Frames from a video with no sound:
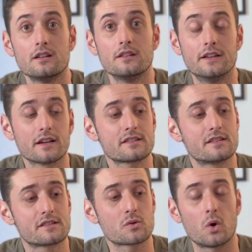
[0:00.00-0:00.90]
Next
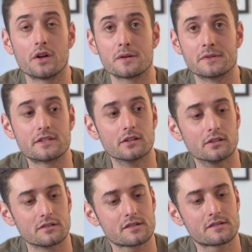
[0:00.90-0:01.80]
is quality
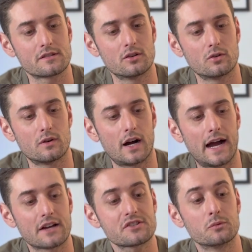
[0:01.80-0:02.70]
materials. So I
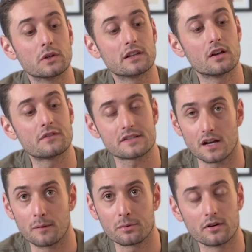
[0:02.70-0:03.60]
actually really love this
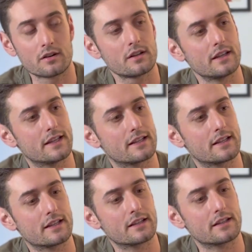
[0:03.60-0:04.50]
upper.
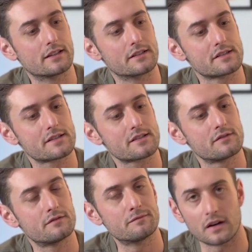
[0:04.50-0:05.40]
It is
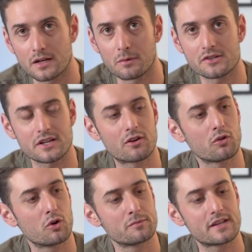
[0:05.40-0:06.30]
very much a
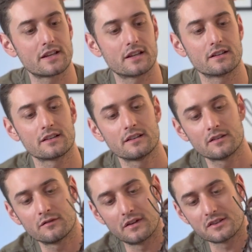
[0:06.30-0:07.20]
chrome tanned,
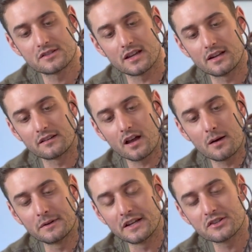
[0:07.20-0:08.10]
veg tanned
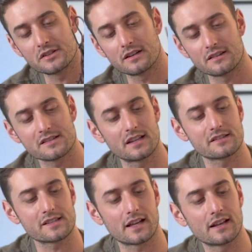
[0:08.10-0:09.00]
combination, in the
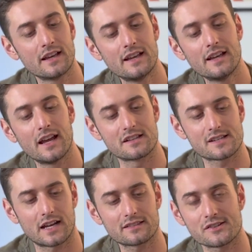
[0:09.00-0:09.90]
sense that it's
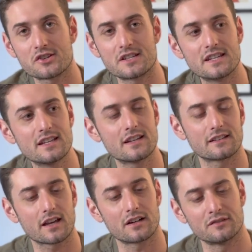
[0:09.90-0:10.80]
got the sheen and
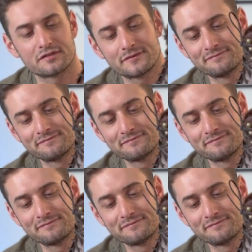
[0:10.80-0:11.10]
kind of